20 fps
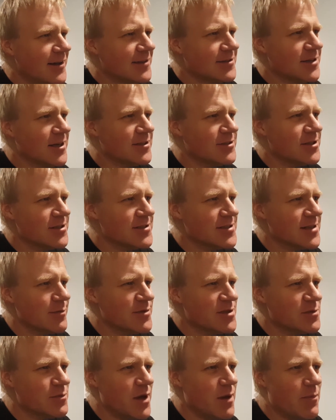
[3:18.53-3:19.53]
It just
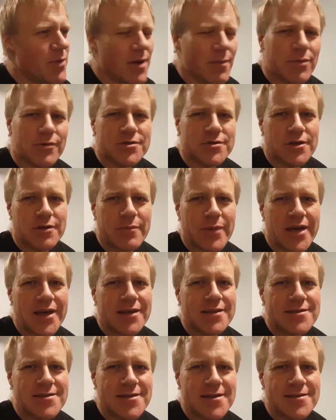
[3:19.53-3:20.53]
seems to me people should be
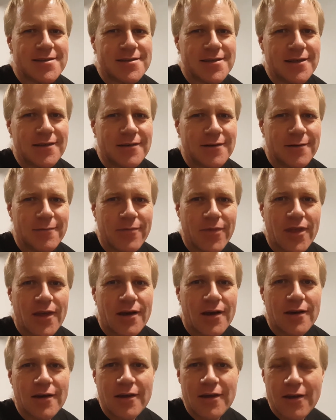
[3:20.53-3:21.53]
consistent.
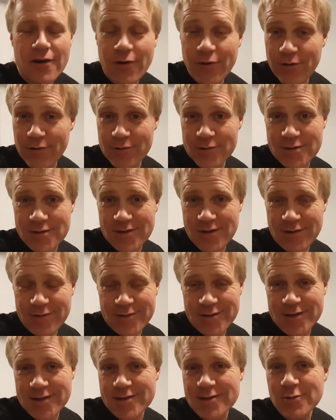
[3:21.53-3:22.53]
You know,
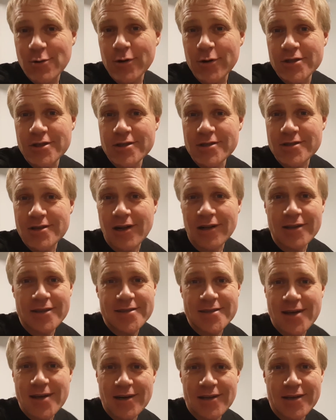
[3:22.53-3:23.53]
there's these torches called
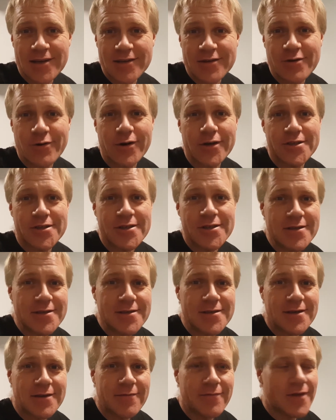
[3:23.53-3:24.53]
acetylene
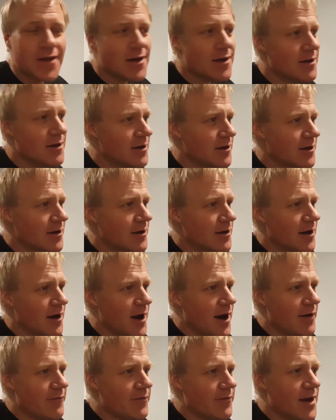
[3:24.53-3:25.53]
torches.
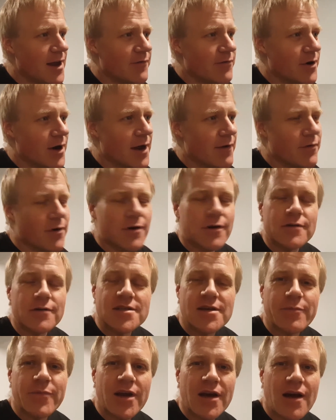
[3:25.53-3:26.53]
I've never ever
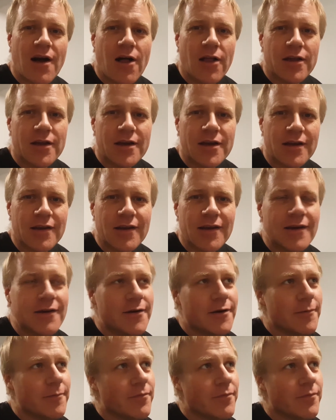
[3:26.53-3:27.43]
heard somebody call it an